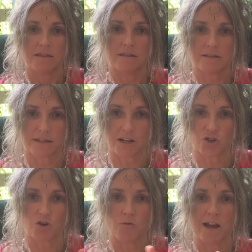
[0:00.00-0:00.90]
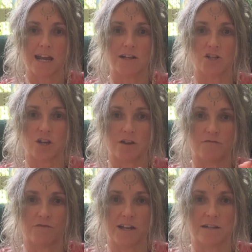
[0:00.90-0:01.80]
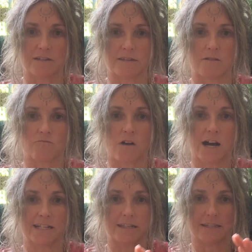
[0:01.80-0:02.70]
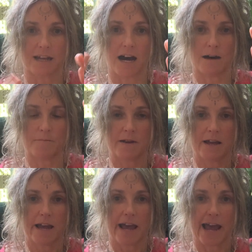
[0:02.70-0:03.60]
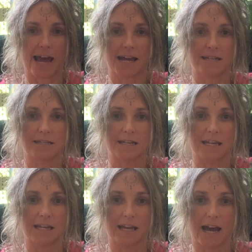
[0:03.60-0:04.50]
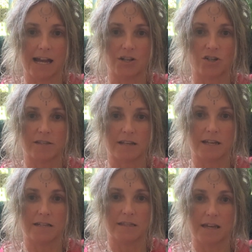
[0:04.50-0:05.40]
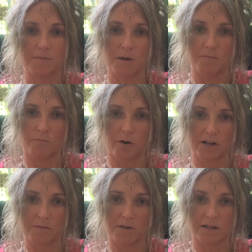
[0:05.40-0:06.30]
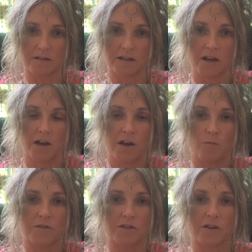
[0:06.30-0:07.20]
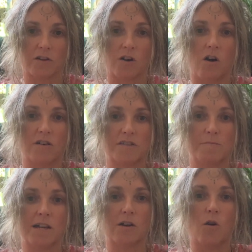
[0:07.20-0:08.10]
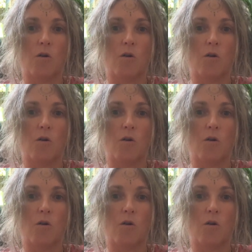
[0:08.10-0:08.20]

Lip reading: the sexual energy of Venus that rises up and engages in deep embodiment with the cosmic,